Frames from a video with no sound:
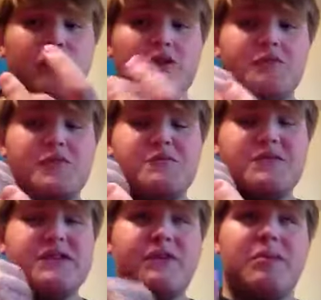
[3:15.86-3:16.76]
more
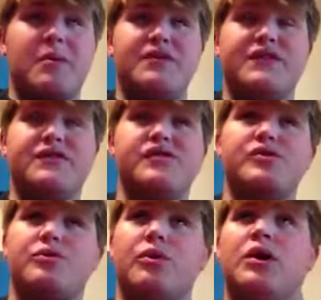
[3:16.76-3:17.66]
specific premises
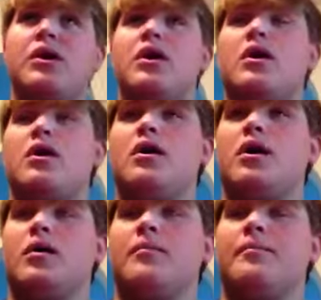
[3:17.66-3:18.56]
to
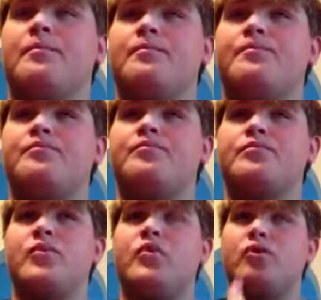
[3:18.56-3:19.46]
um,
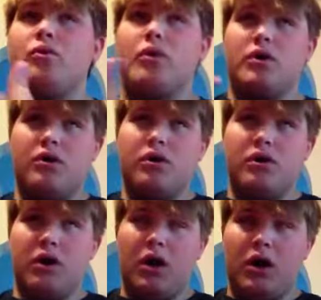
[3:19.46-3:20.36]
to
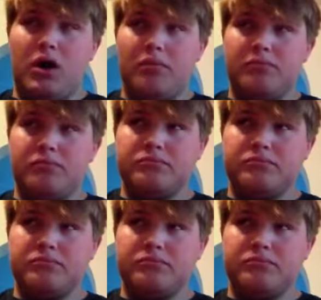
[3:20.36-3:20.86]
um,